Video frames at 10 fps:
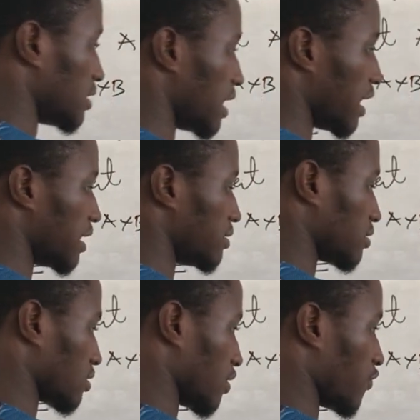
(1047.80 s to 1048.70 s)

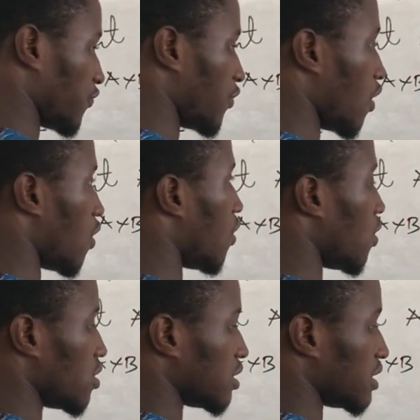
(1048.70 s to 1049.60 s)
Then
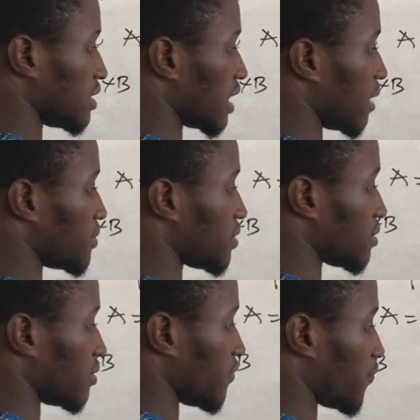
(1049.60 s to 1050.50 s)
4
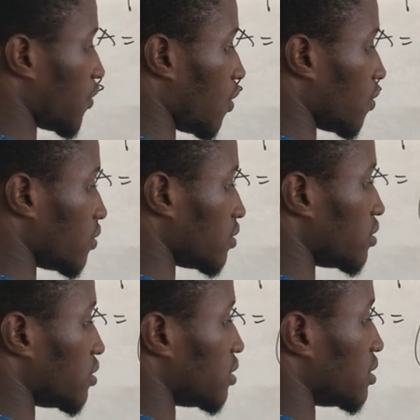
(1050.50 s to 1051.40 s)
times 4.
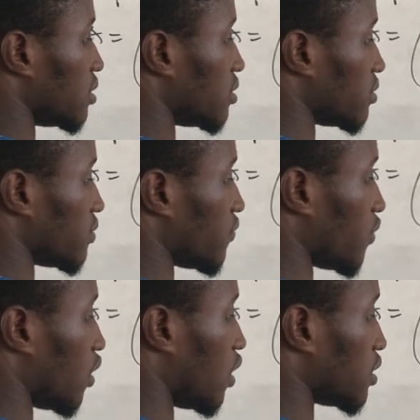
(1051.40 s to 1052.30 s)

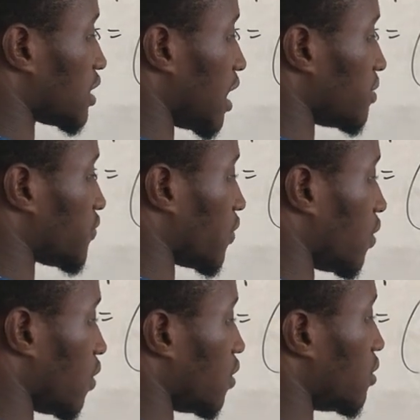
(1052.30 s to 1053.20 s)
4 times
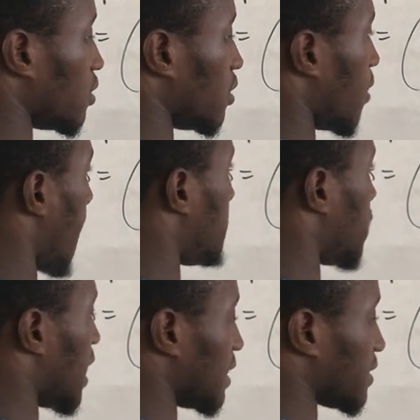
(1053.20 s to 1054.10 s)
4
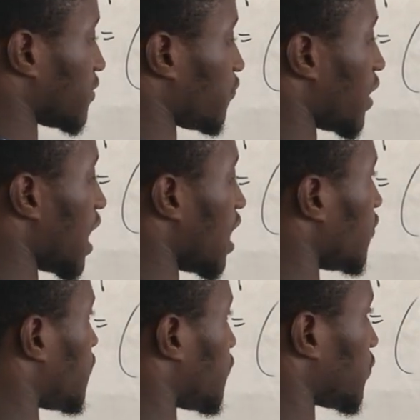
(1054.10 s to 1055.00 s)
plus
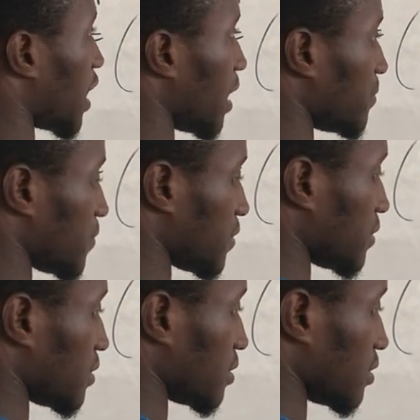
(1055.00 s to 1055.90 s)
5 times
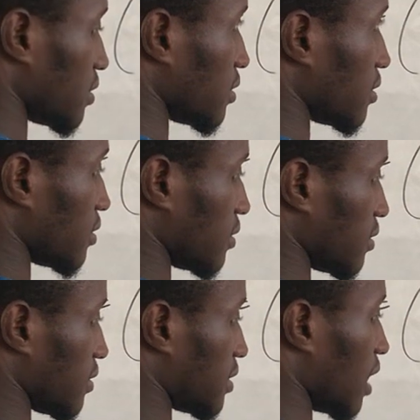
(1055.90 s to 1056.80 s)

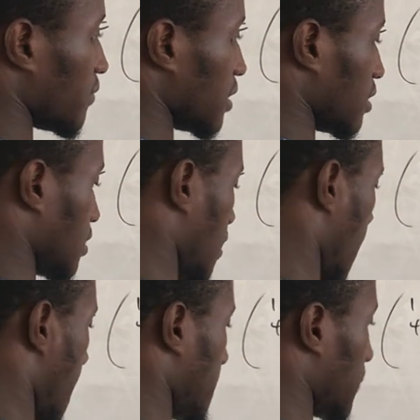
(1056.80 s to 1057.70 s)
7
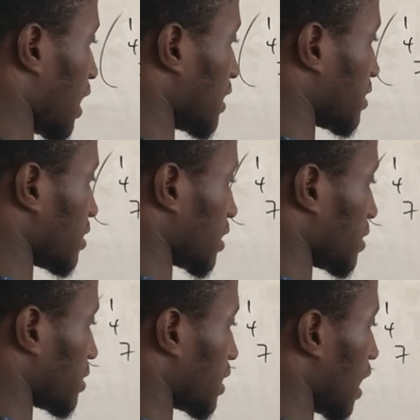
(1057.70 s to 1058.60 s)
plus
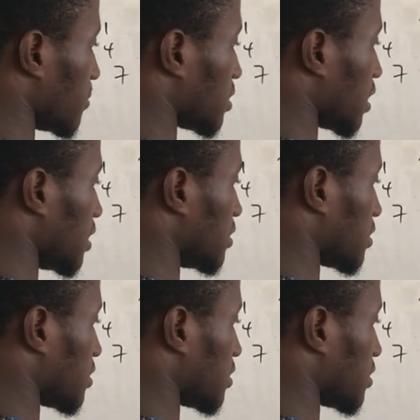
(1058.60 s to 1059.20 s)
6 times 8.